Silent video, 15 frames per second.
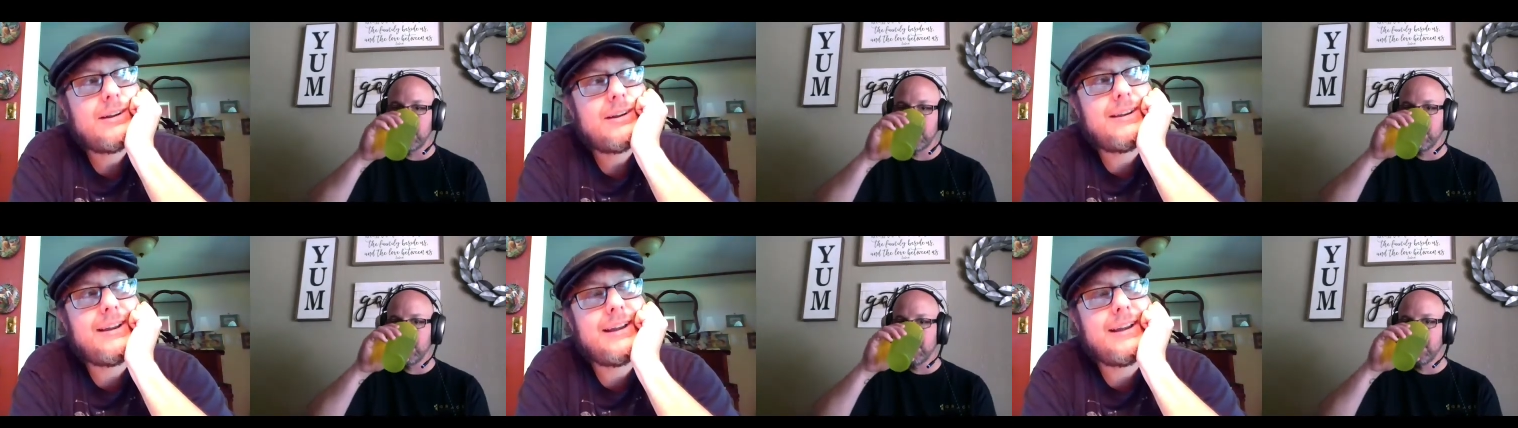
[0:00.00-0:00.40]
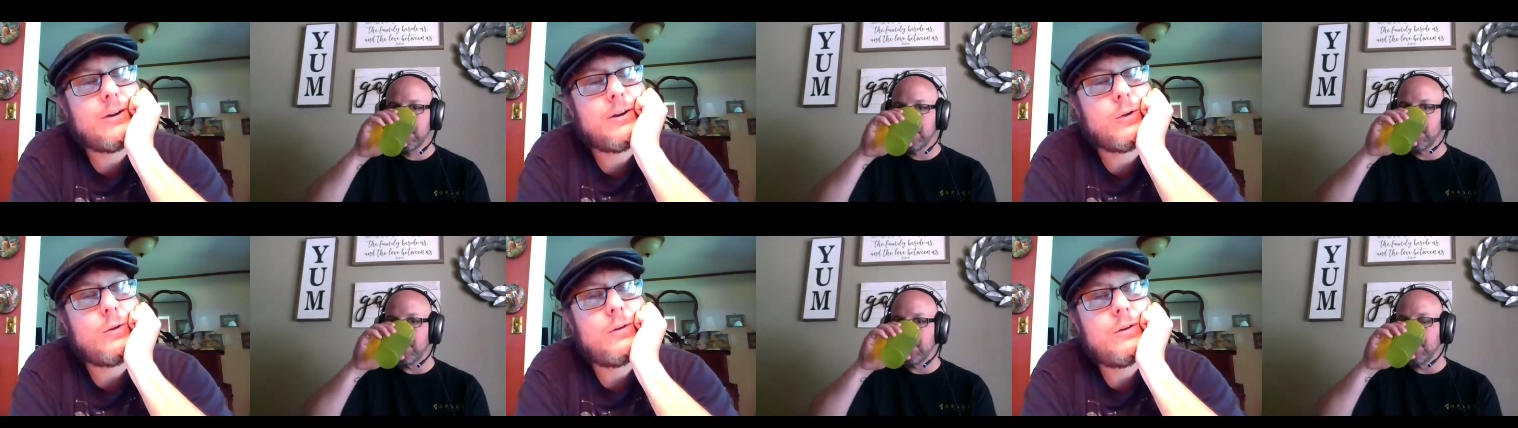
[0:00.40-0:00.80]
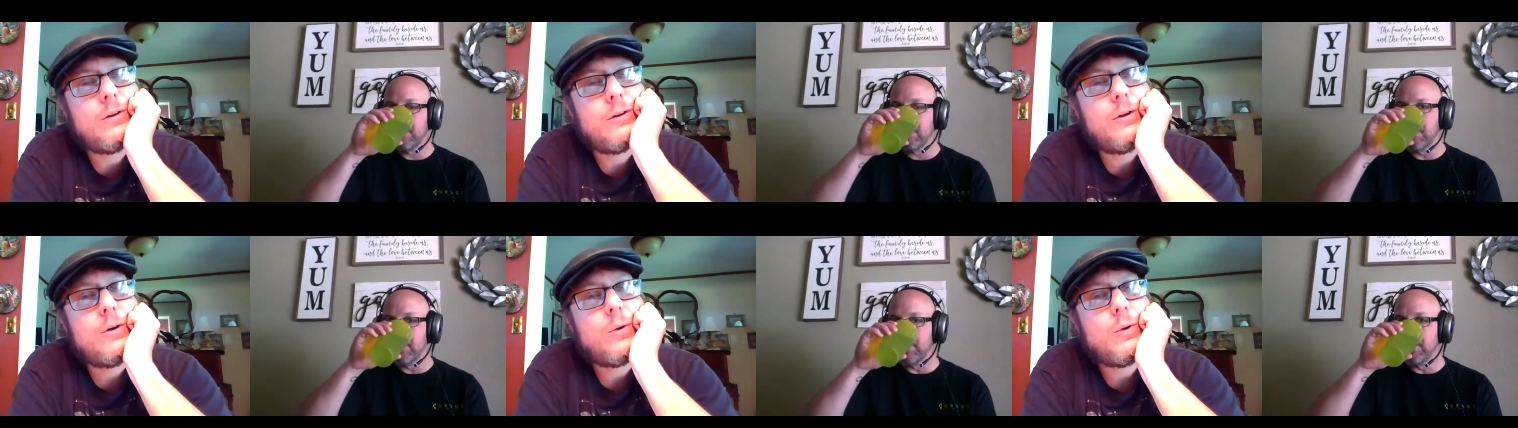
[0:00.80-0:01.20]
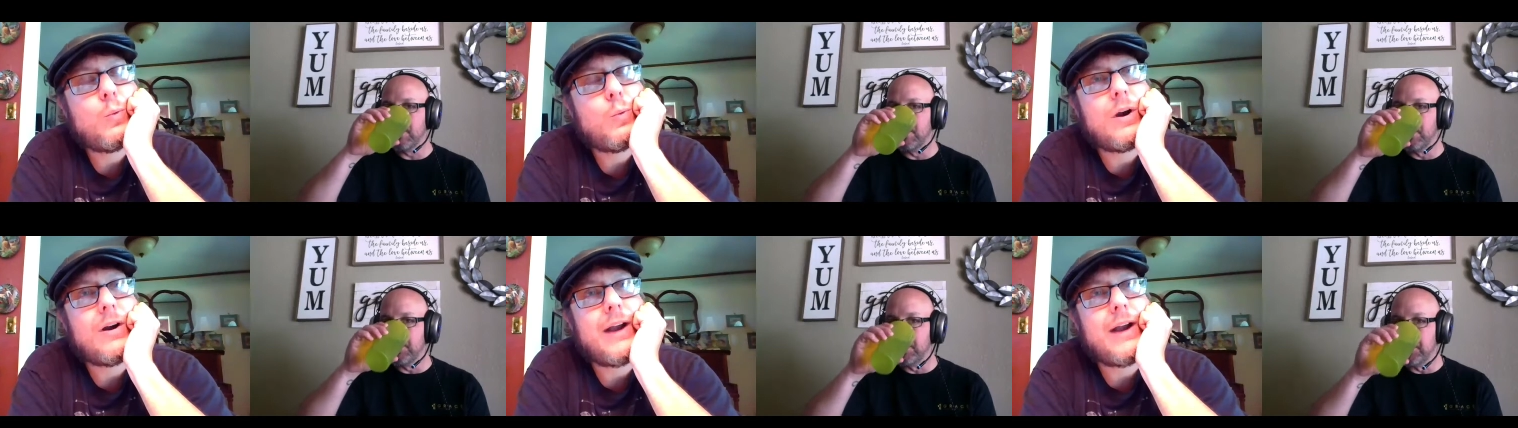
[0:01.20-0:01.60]
Speaker 1: deal
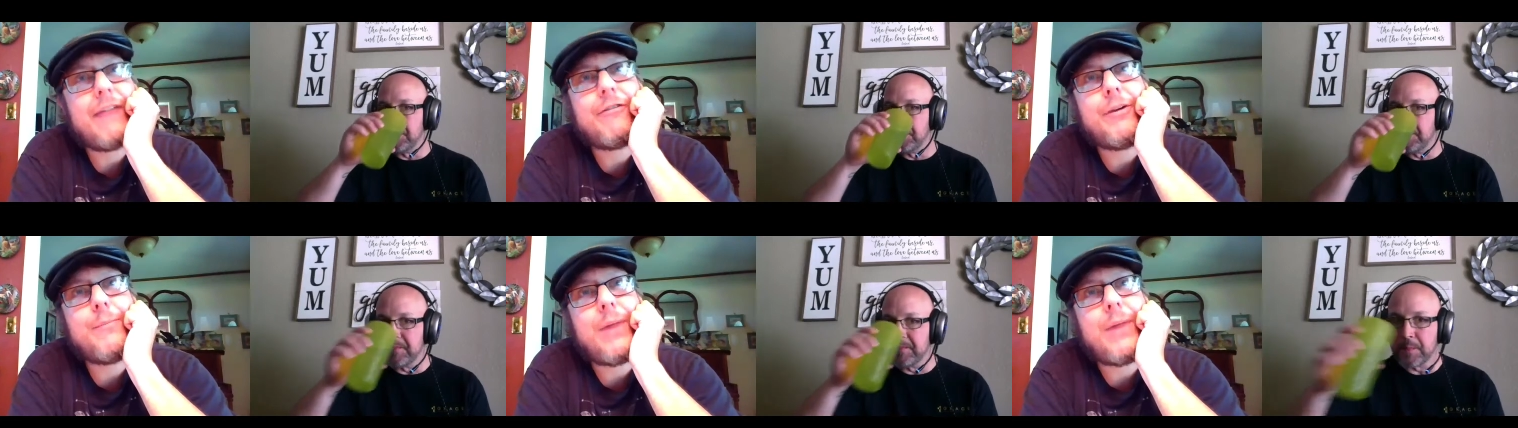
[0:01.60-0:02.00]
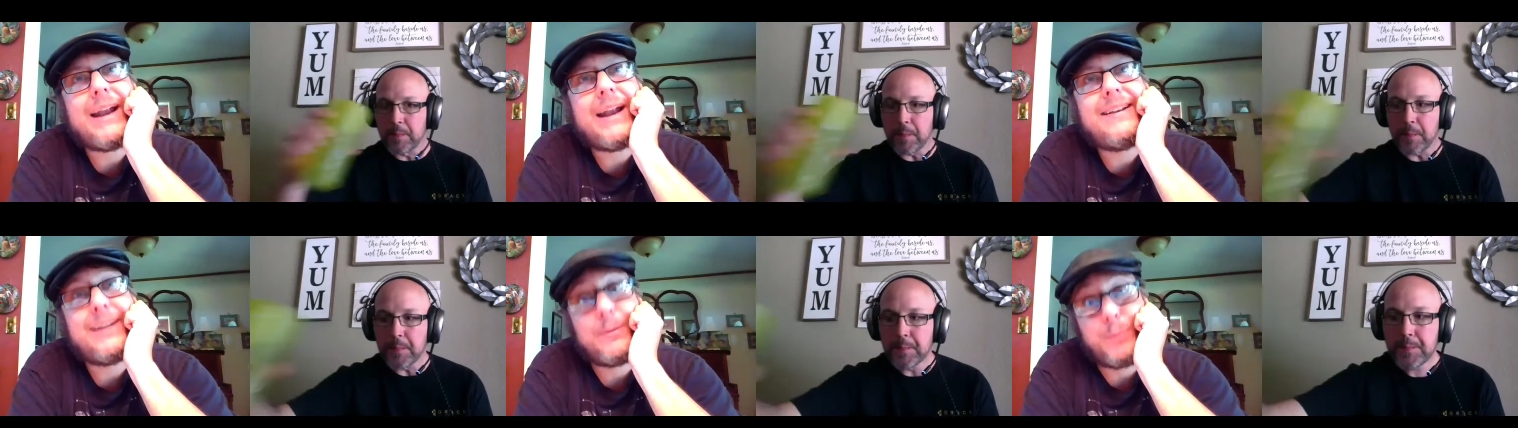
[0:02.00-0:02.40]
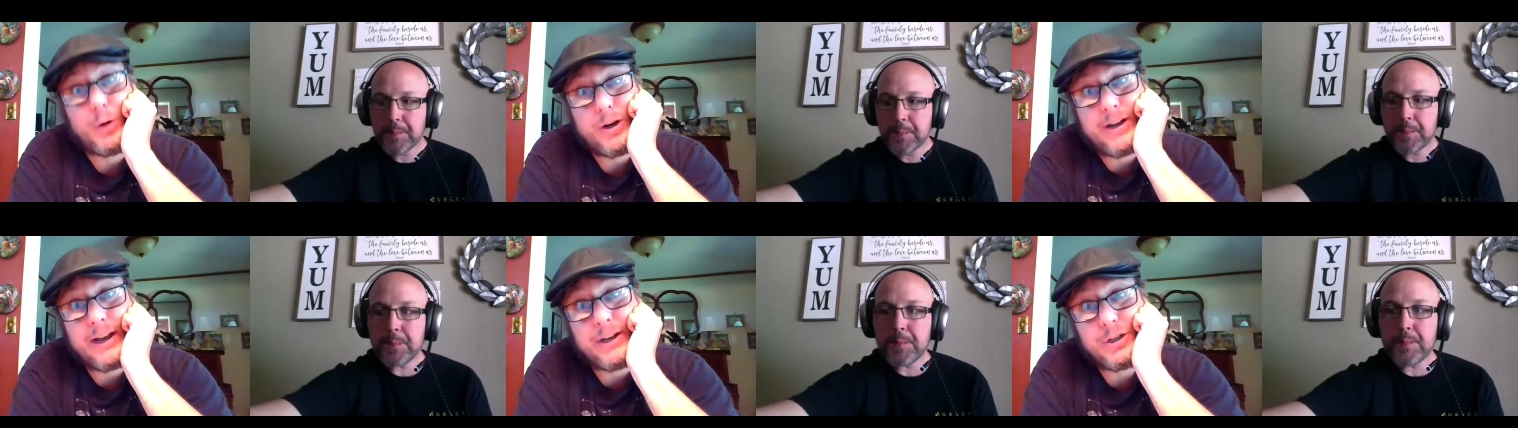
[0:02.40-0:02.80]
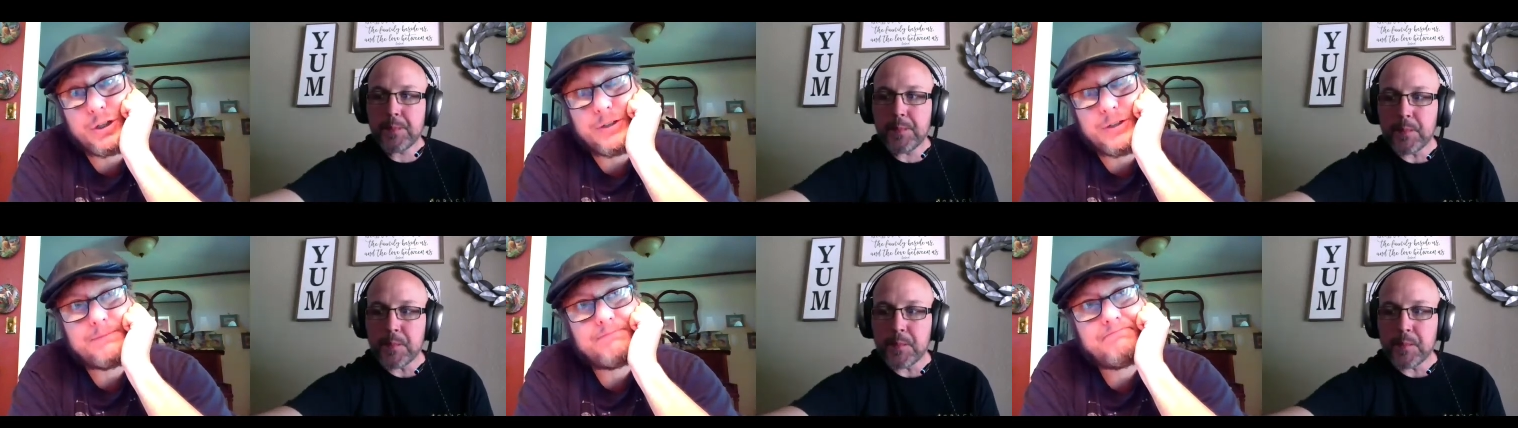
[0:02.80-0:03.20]
where everybody did
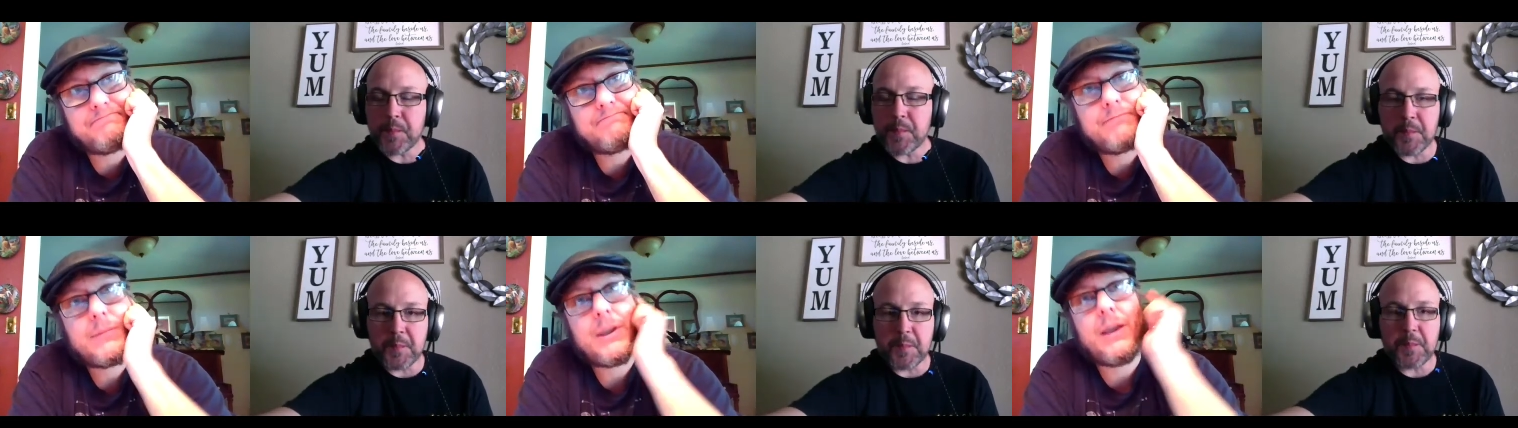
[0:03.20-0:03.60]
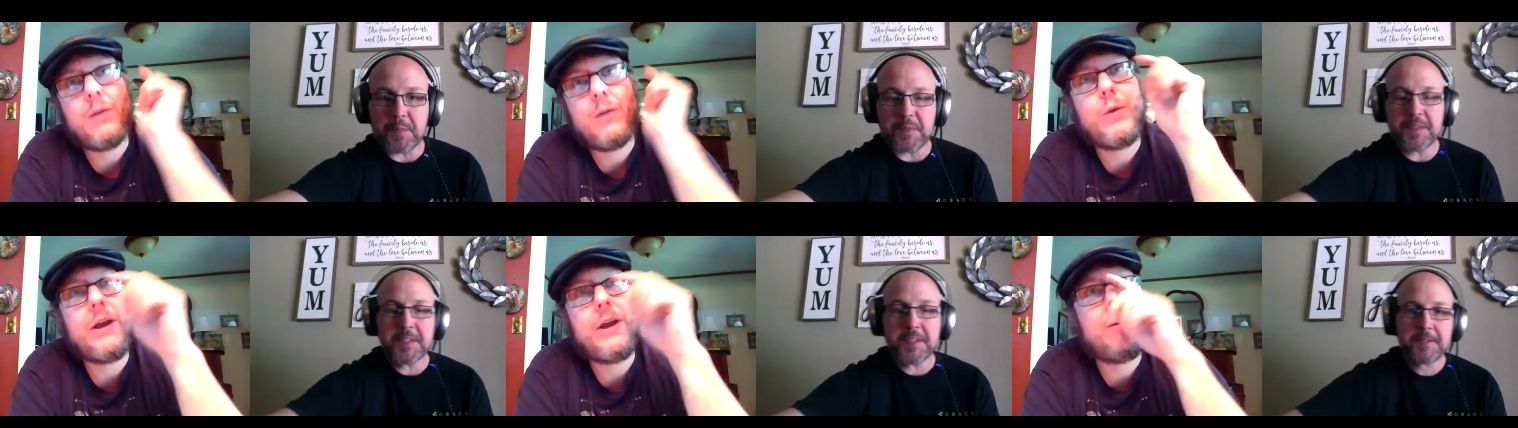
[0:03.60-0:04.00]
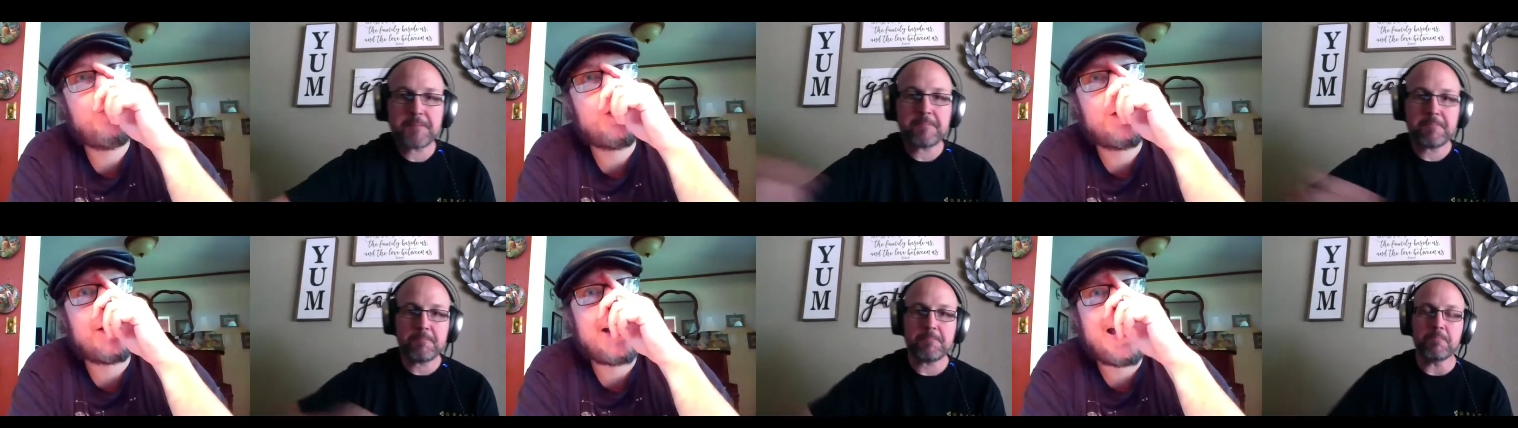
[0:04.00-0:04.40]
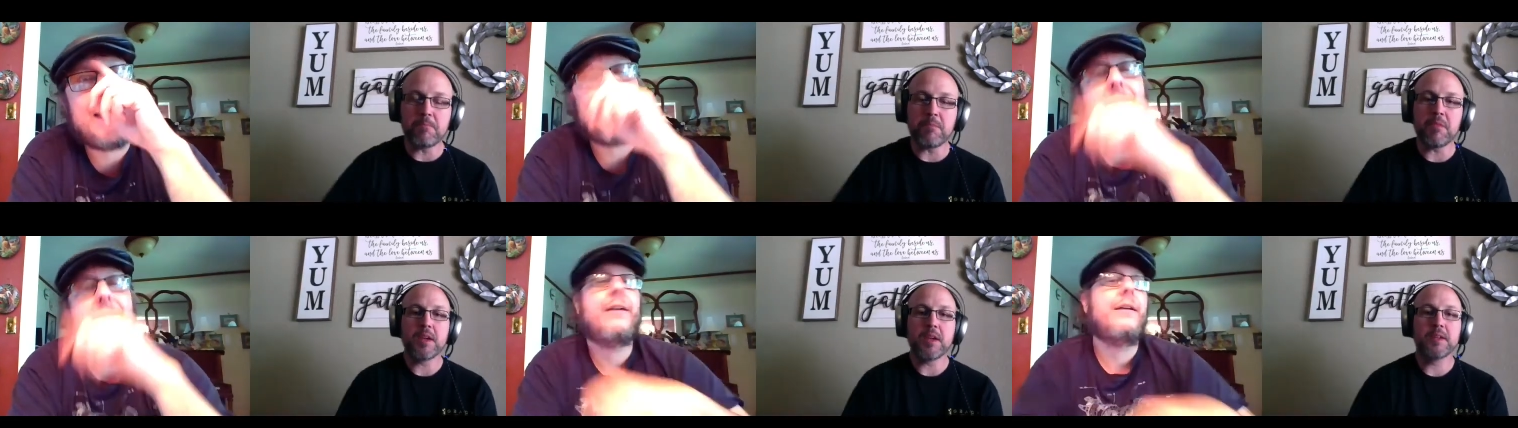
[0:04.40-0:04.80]
percussion and we were kind
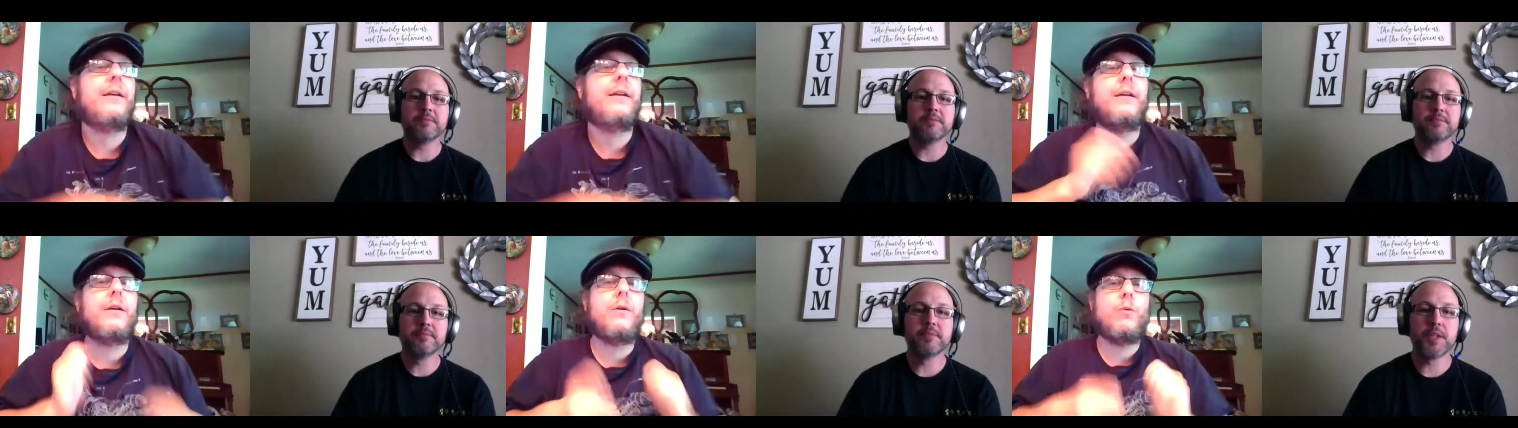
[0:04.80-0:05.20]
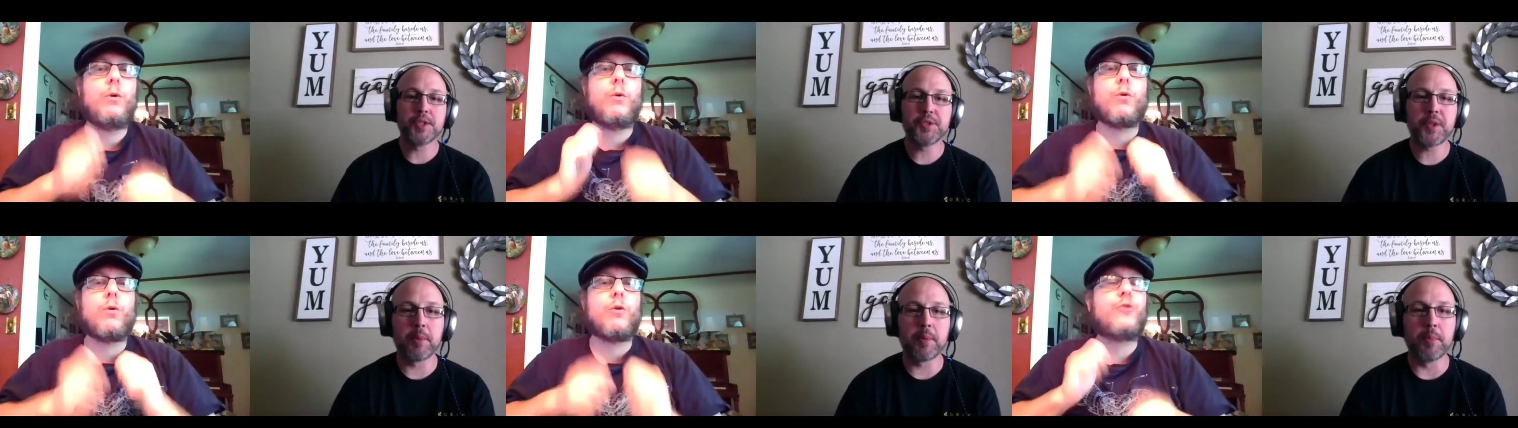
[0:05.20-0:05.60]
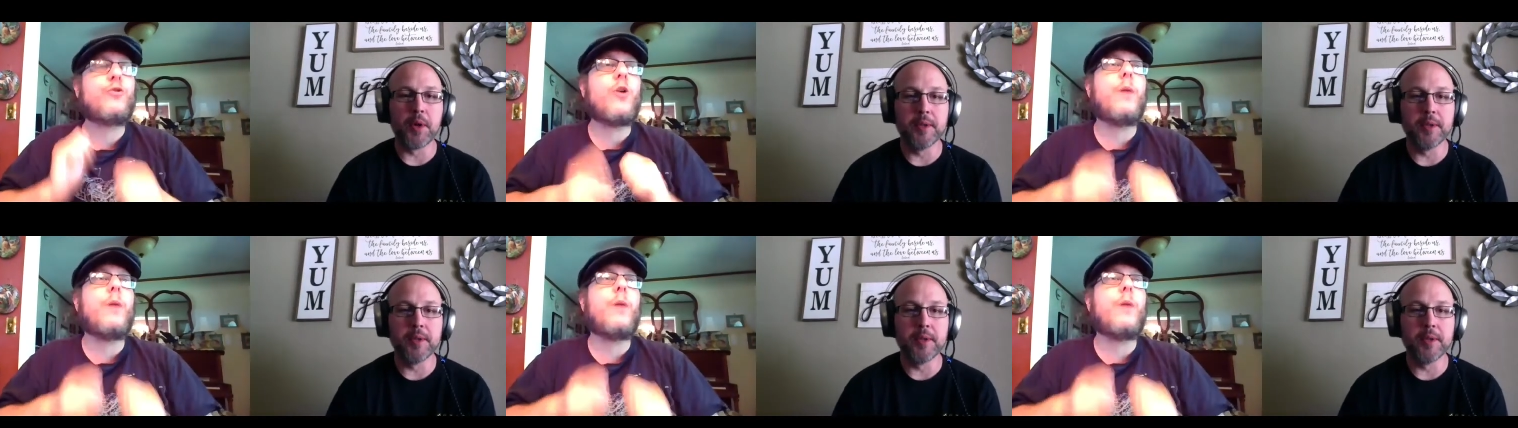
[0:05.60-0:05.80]
of little drummer boy.